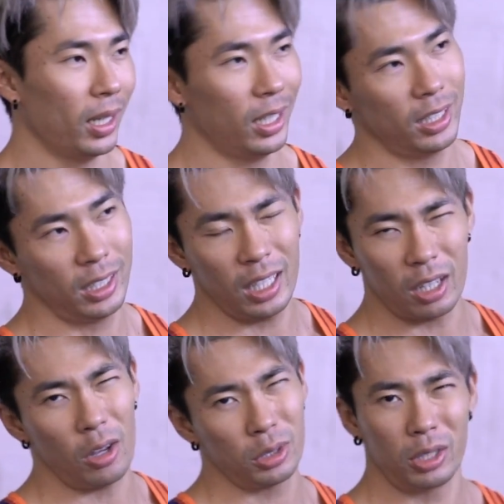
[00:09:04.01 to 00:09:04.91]
and it's
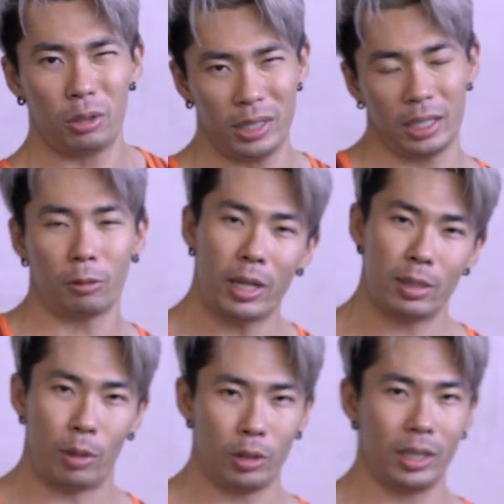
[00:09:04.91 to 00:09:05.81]
also increasing the range
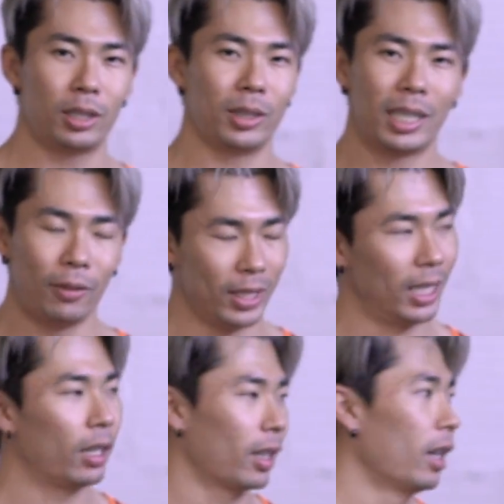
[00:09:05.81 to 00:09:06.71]
of motion, so it's give and
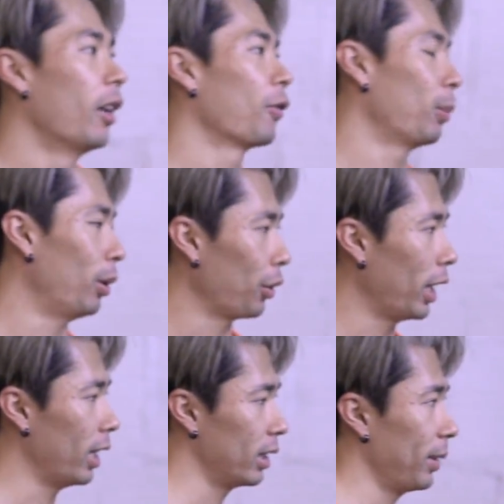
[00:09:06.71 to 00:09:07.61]
take for both
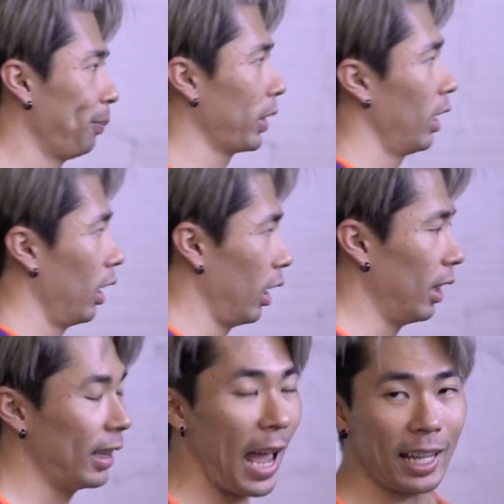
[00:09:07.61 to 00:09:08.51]
ends.
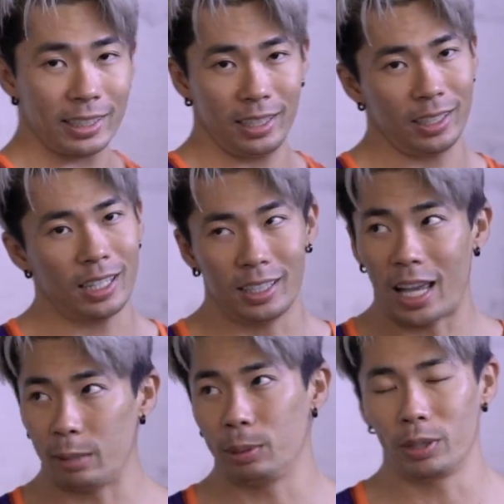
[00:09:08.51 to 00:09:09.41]
Last thing that a
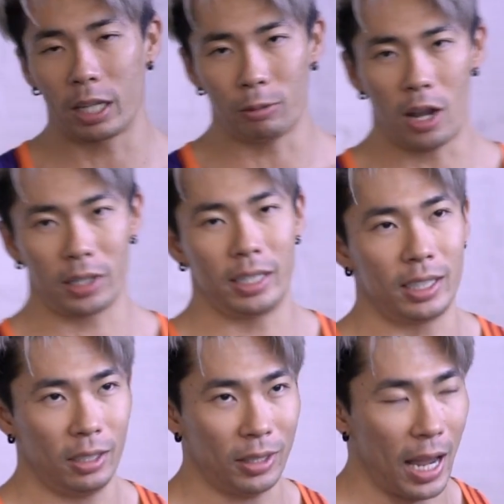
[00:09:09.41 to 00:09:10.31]
lot of people get wrong is
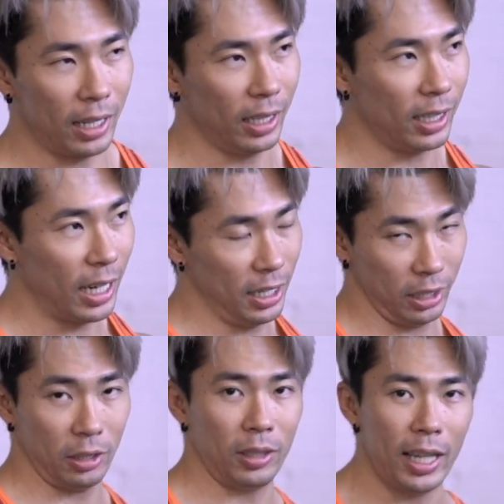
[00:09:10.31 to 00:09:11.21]
they're not
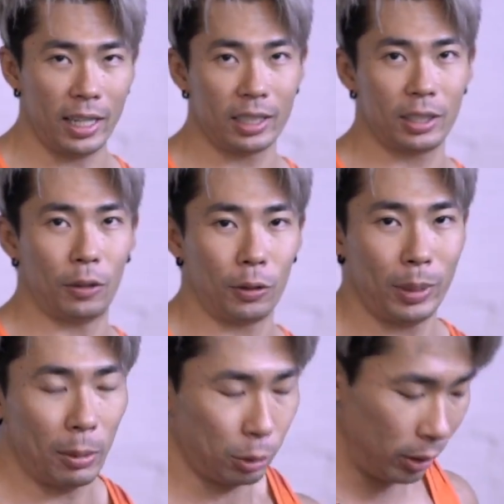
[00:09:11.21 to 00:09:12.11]
engaging their legs. So for
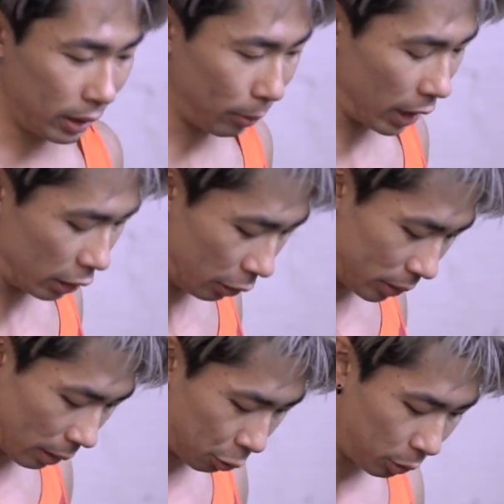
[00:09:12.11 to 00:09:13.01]
me, I'm squeezing my
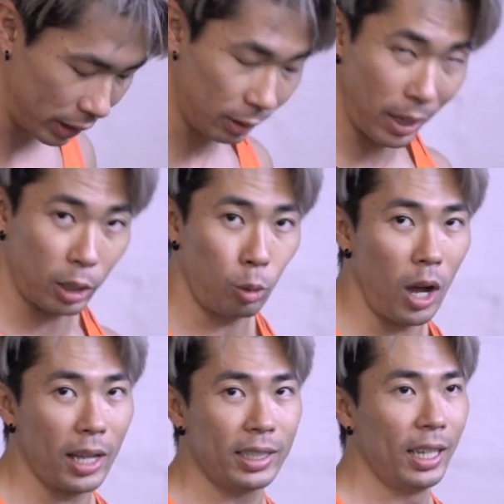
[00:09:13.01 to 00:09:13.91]
glutes, I'm squeezing my
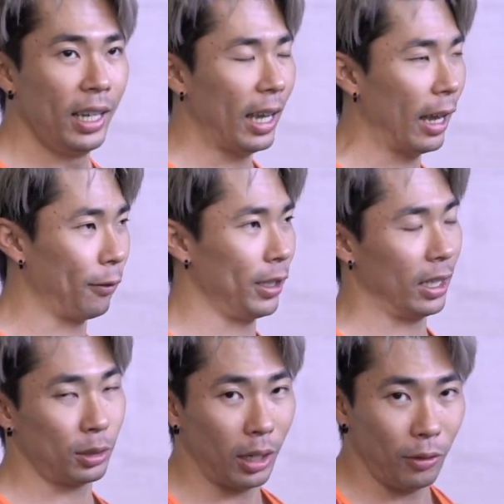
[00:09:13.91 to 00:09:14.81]
quads, everything.
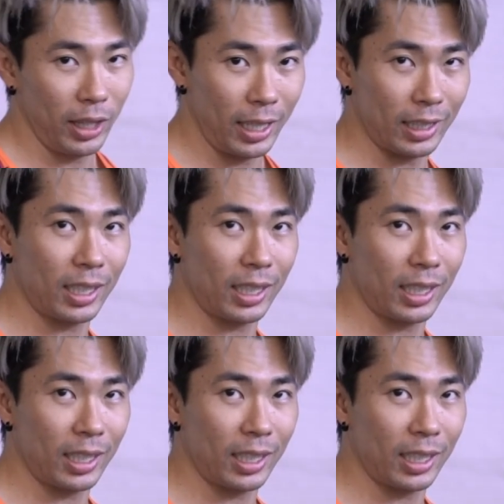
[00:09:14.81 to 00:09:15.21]
So everything is